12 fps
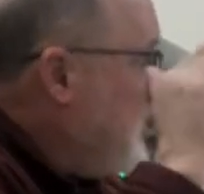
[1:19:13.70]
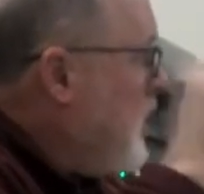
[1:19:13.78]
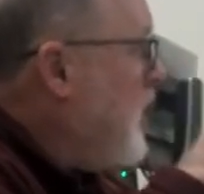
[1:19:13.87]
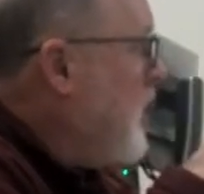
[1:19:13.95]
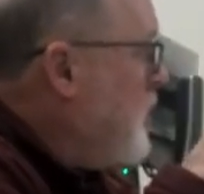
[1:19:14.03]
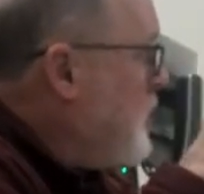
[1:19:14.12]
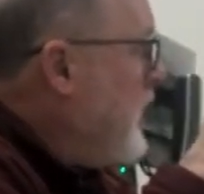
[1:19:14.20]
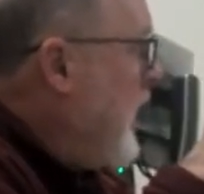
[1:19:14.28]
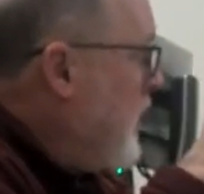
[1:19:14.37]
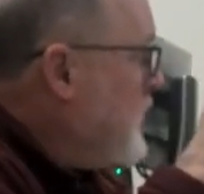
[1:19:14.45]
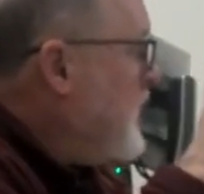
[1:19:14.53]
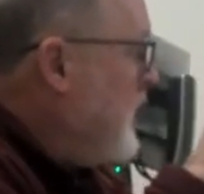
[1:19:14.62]
of
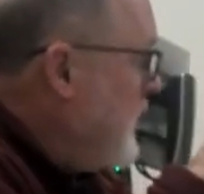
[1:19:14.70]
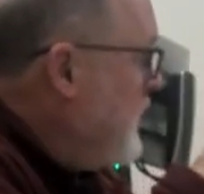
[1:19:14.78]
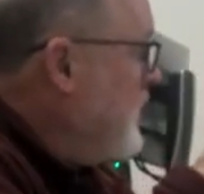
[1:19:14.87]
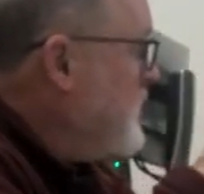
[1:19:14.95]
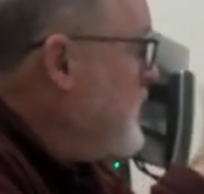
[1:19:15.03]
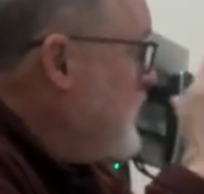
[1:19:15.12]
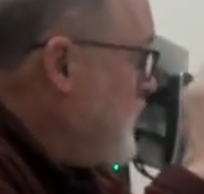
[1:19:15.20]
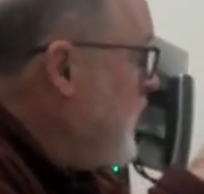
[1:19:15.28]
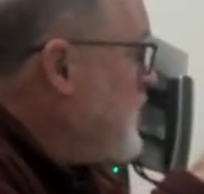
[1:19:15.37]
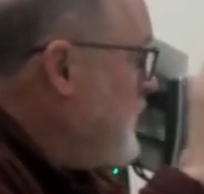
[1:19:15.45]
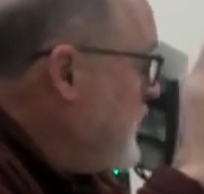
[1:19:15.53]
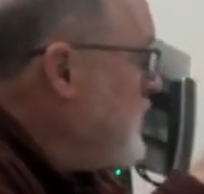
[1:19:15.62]
reality is a
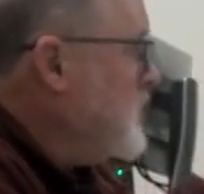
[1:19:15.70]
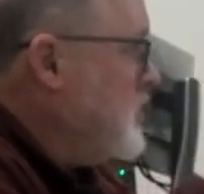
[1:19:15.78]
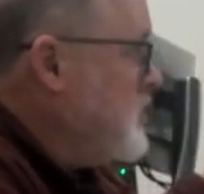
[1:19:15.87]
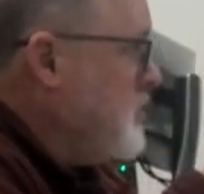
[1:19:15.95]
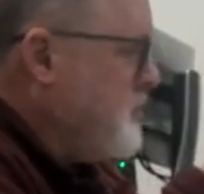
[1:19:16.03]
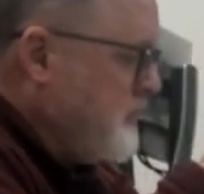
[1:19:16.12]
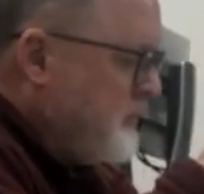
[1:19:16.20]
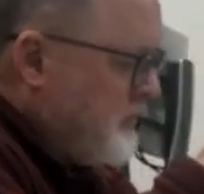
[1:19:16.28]
disjunctive syllogism.